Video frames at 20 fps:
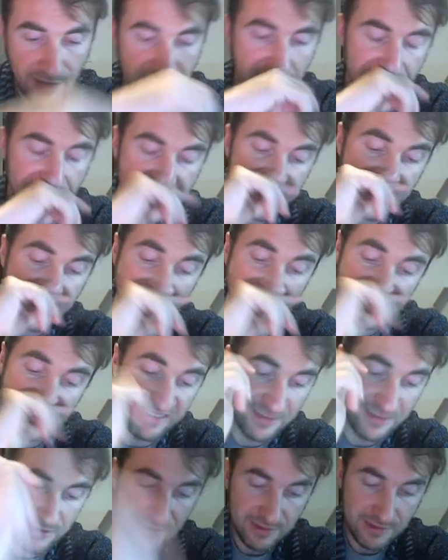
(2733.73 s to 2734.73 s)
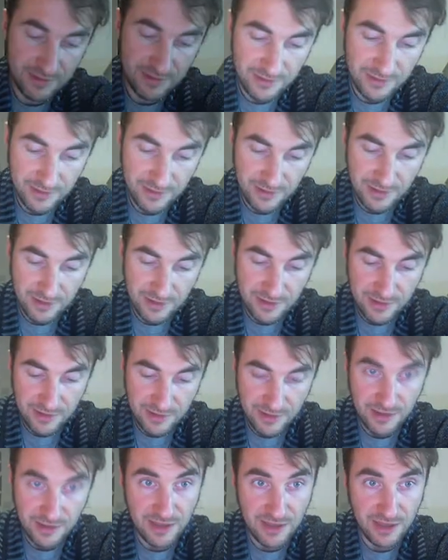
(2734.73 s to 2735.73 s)
And
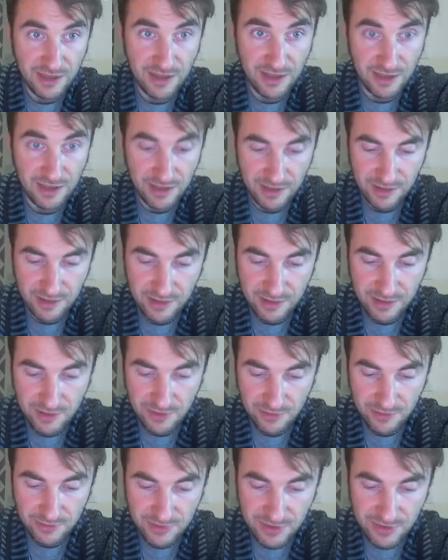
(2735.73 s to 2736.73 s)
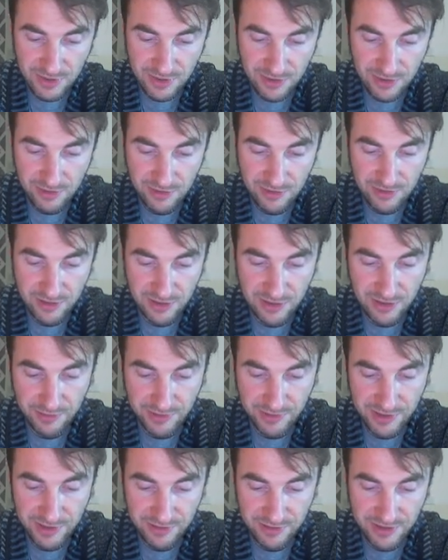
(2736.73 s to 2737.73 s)
can you talk
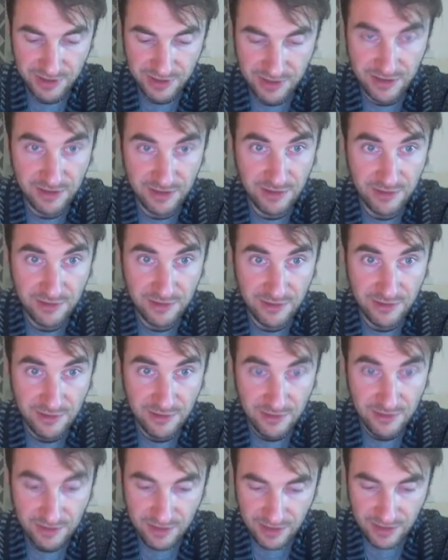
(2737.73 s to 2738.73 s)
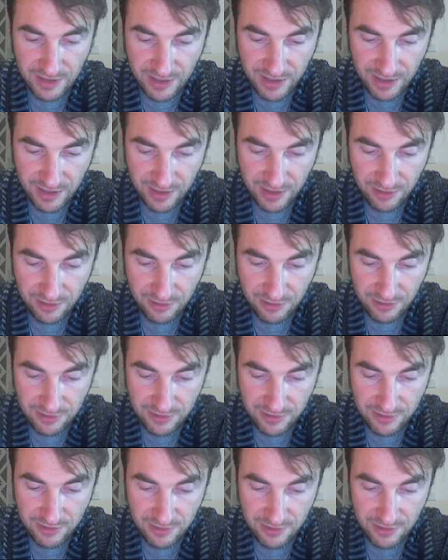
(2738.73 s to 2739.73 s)
about the
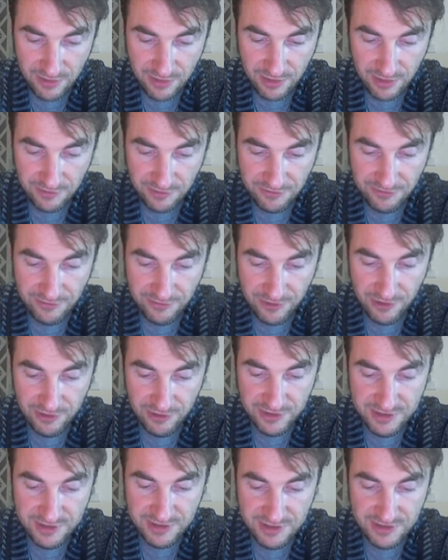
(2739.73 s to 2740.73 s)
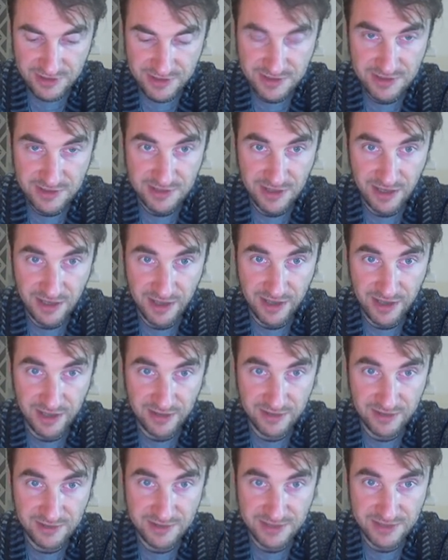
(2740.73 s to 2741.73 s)
health of foxes
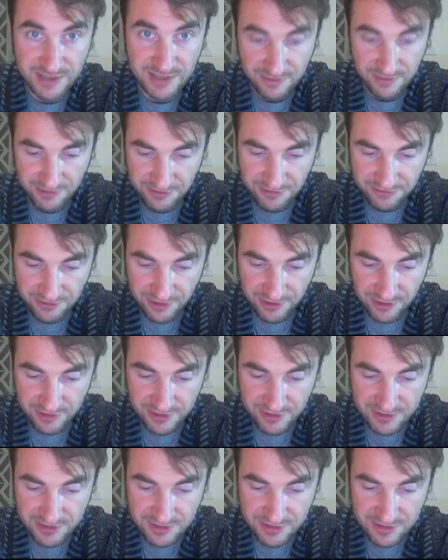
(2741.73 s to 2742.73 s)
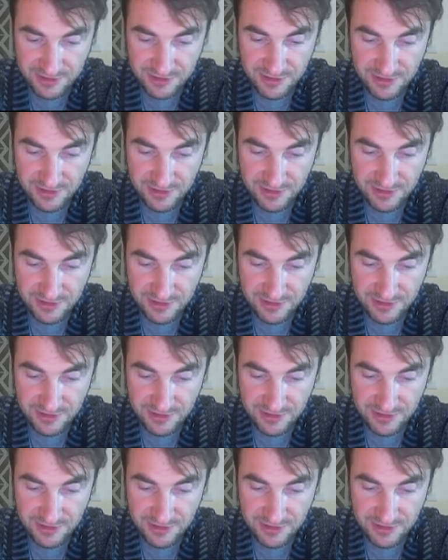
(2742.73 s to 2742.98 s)
at Save a Fox